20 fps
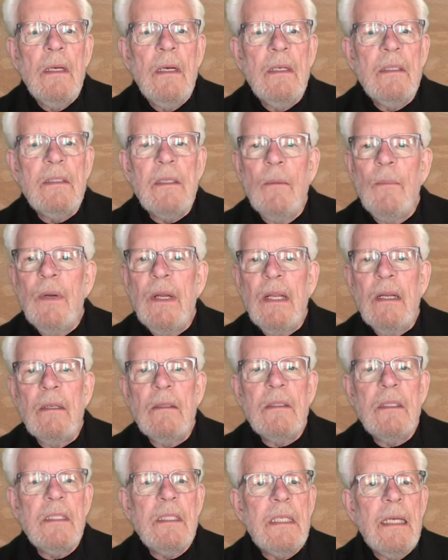Somebody
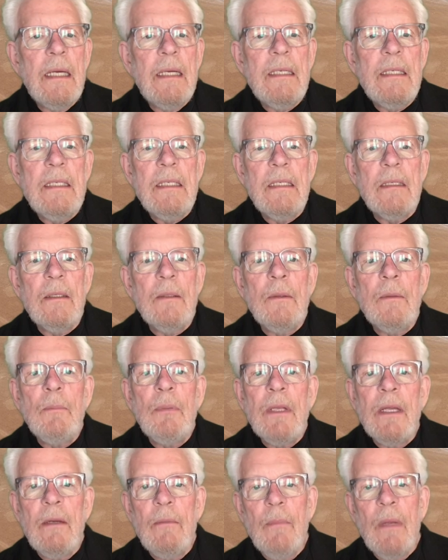else said,
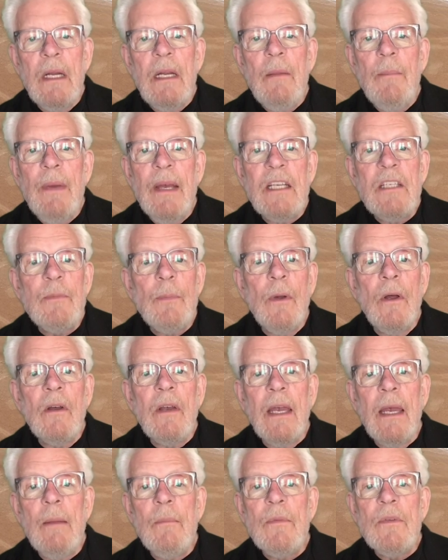played many baseball
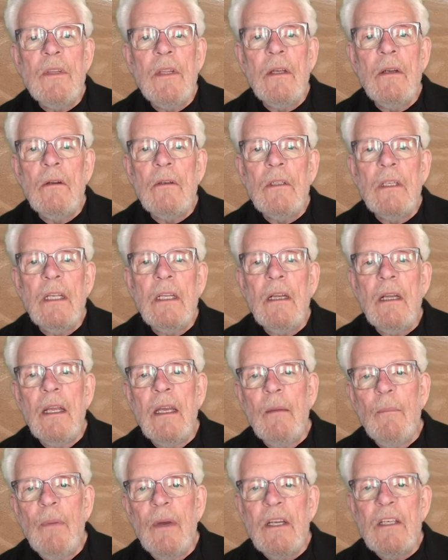games there, Little
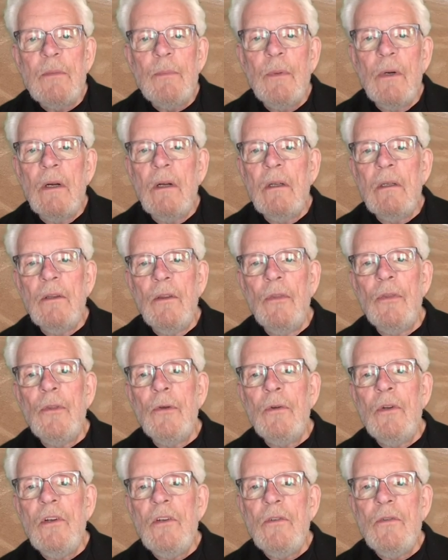League baseball, and
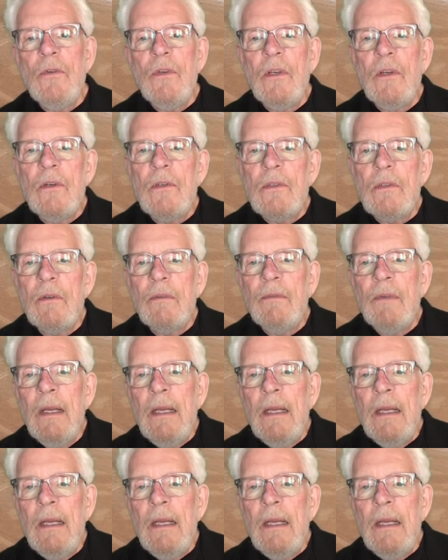32 years of